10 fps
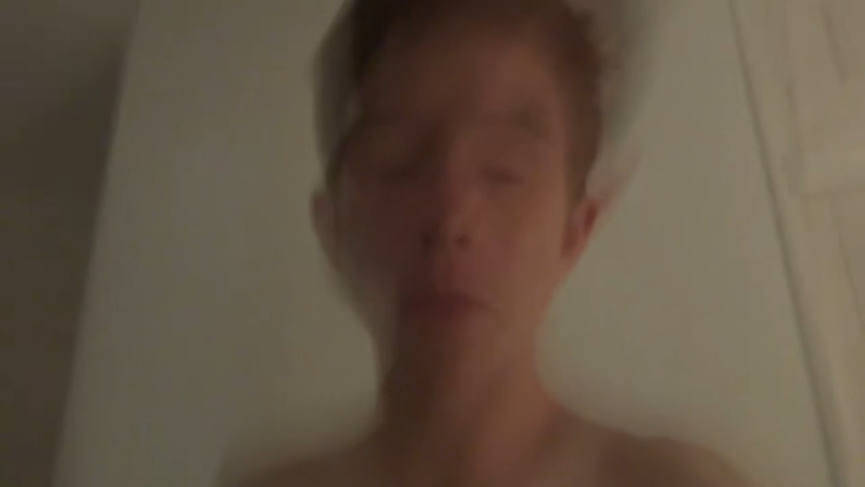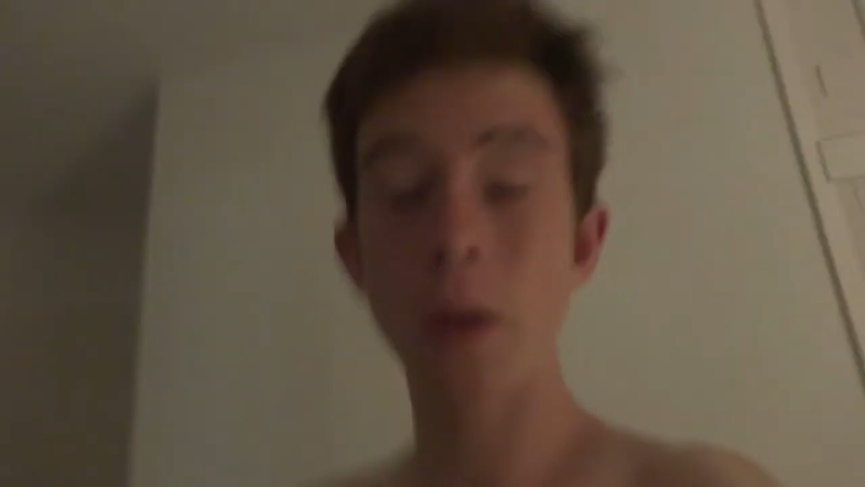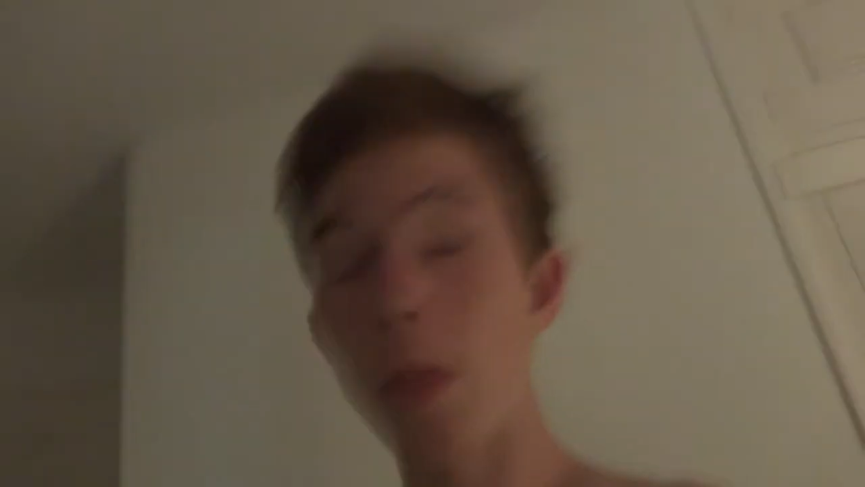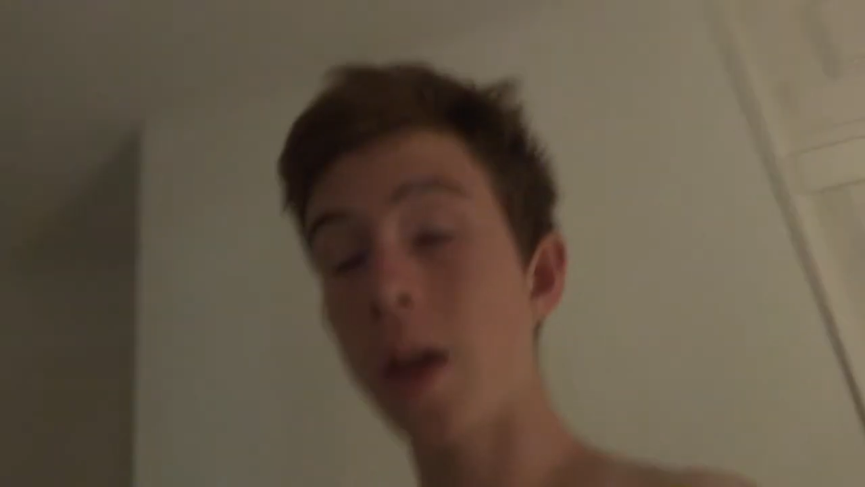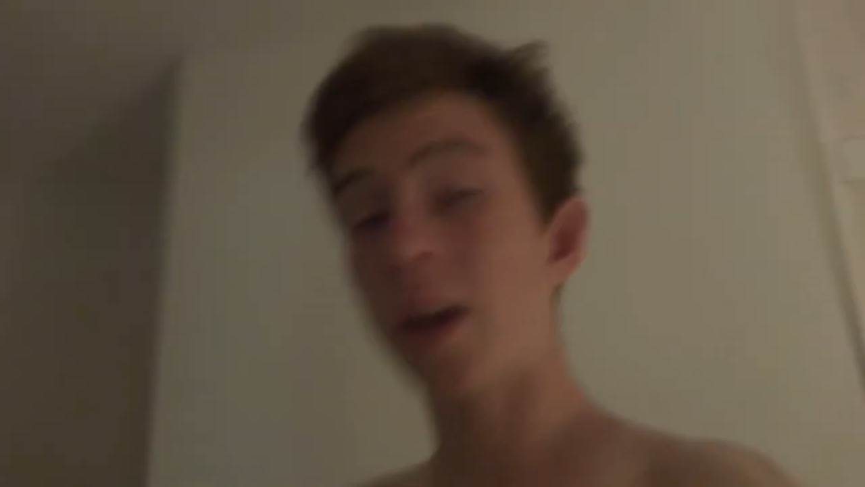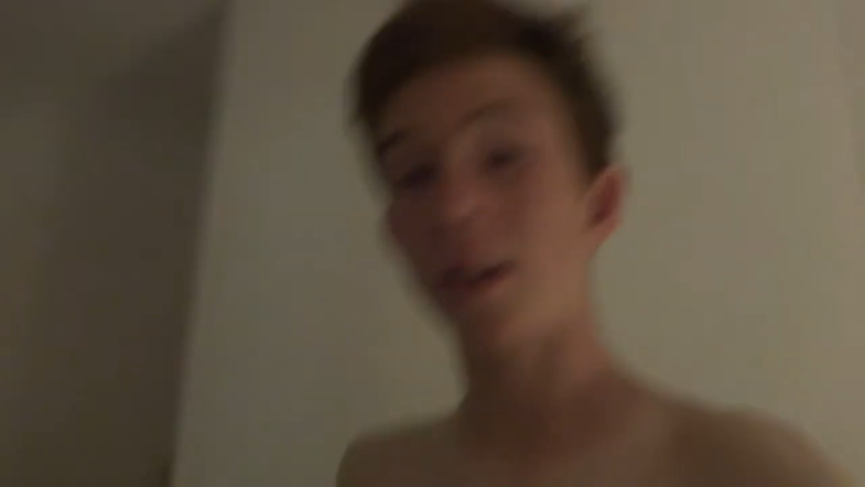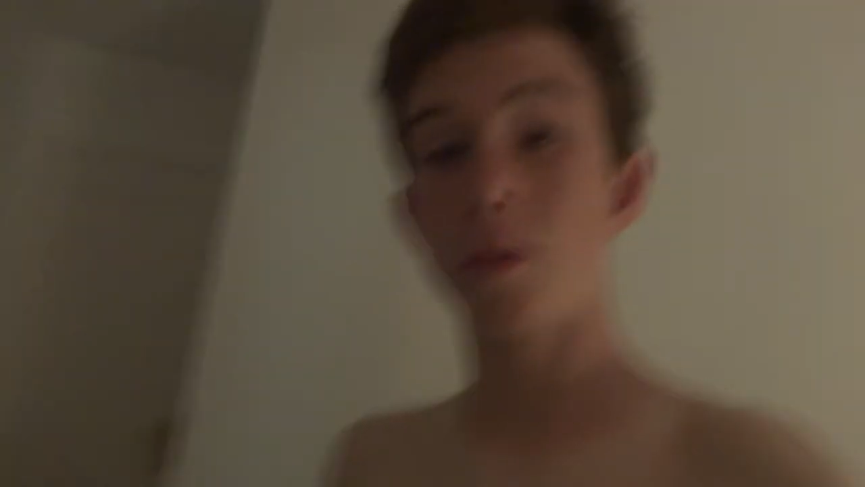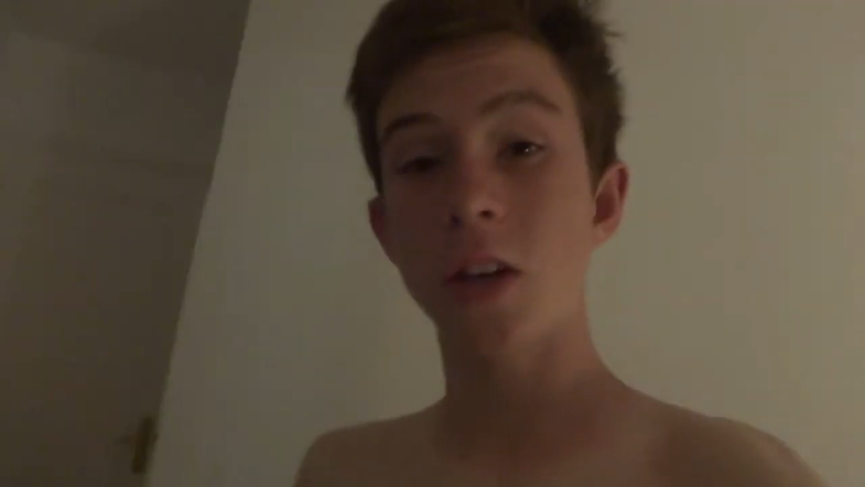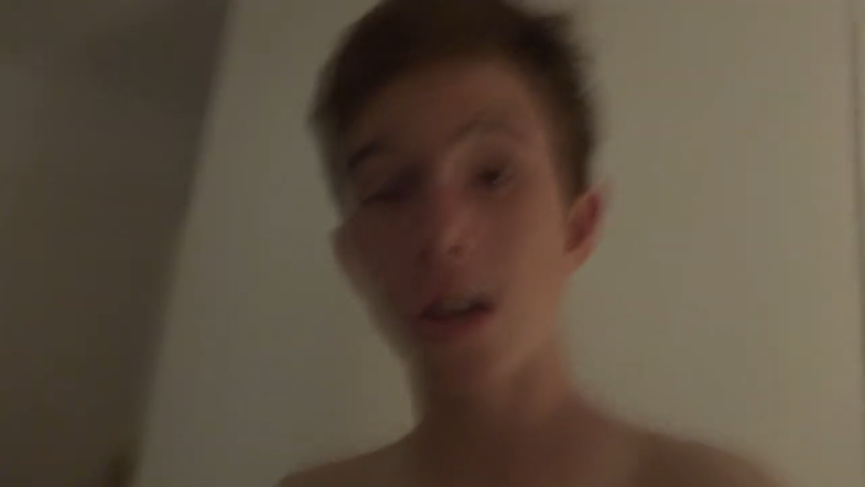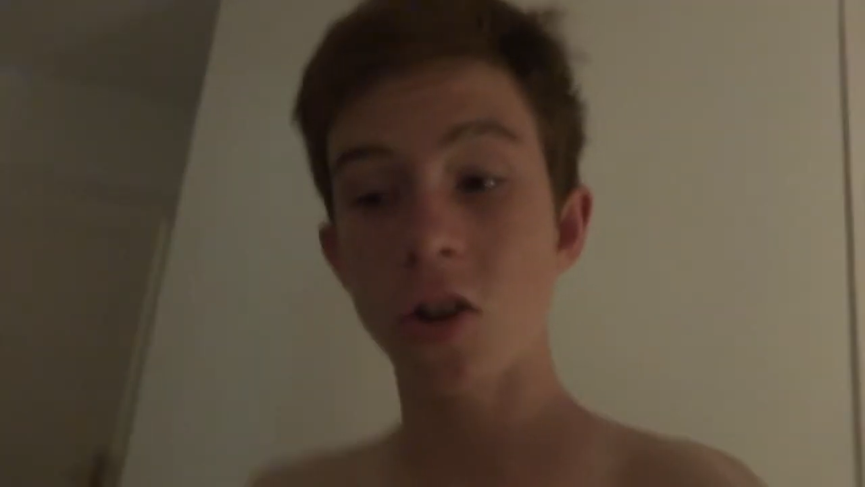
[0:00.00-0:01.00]
that then I'd have
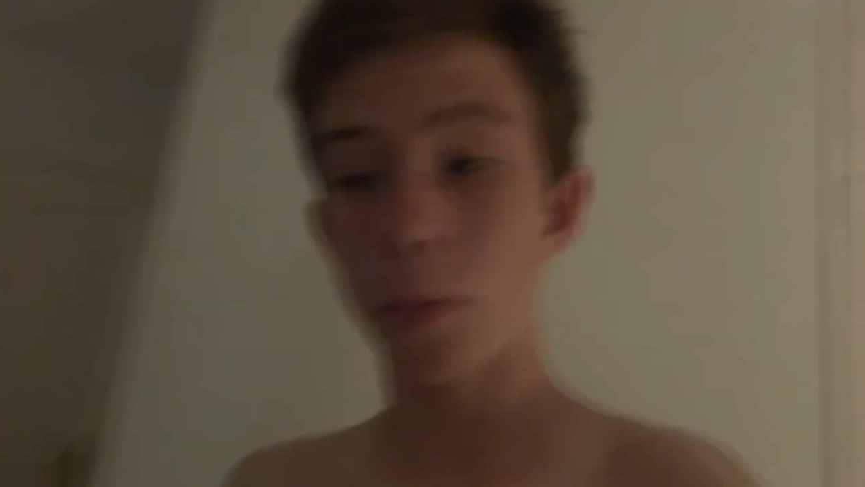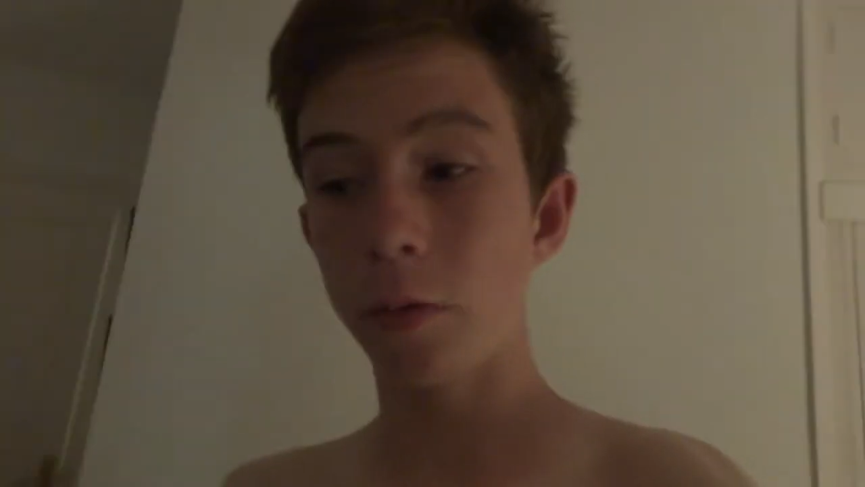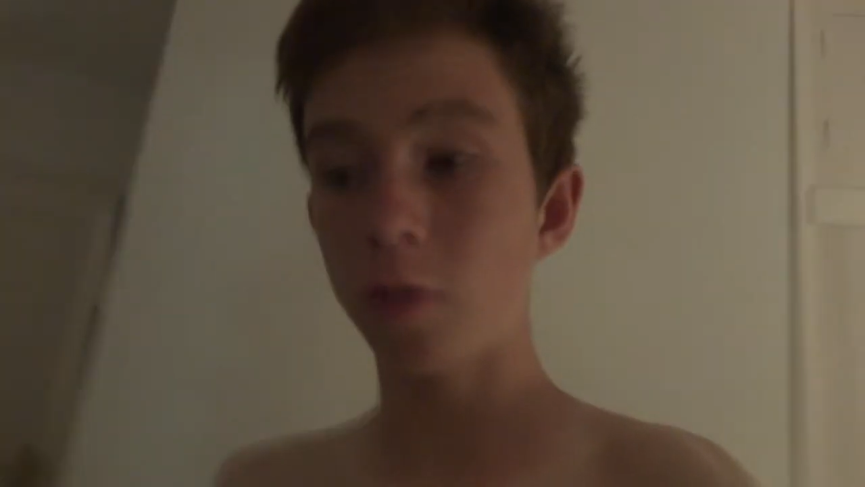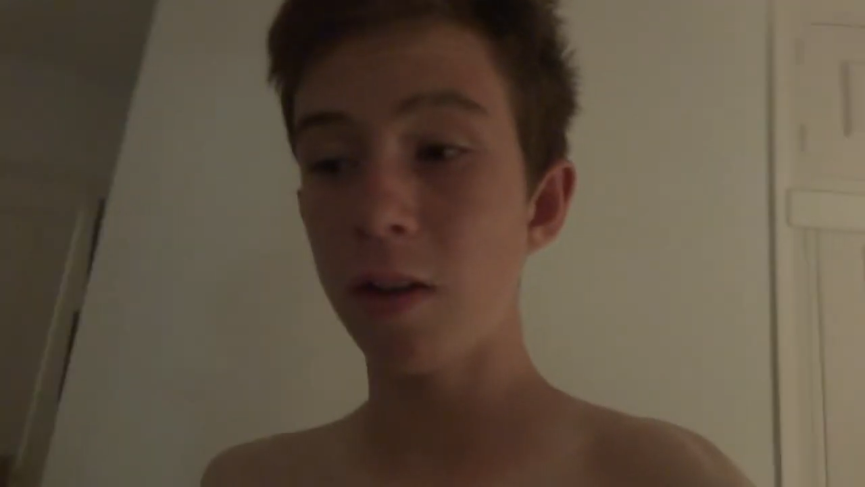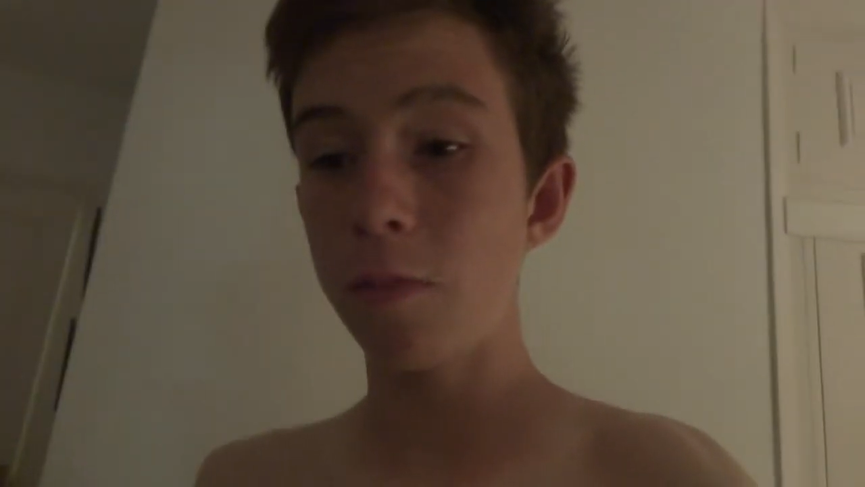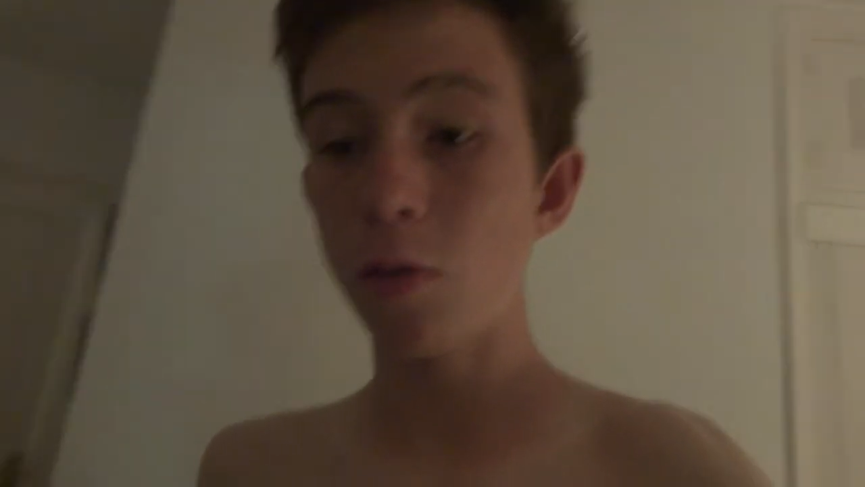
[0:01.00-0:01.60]
to catch up on sleep